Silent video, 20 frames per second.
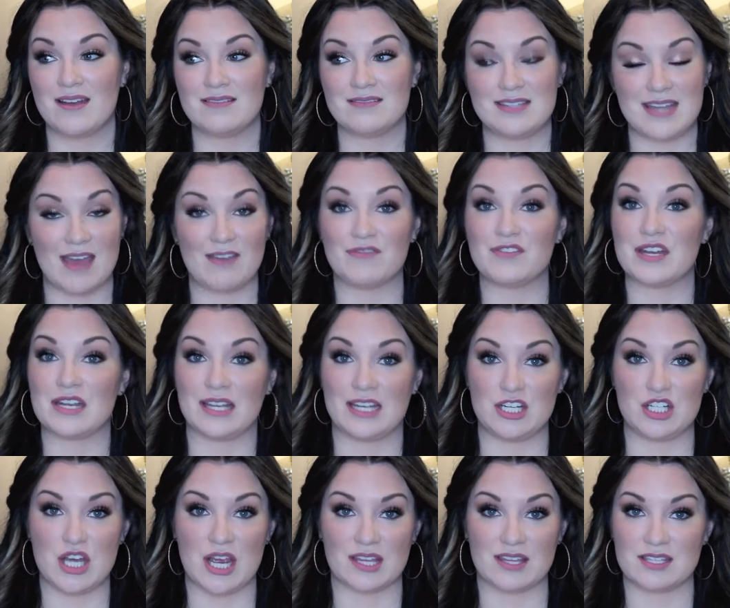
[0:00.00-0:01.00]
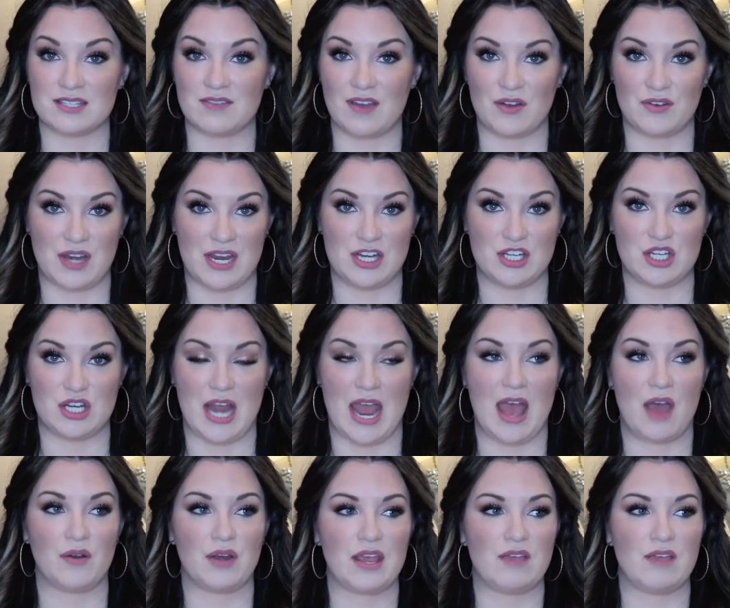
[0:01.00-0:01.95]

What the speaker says: definitely check this foundation out.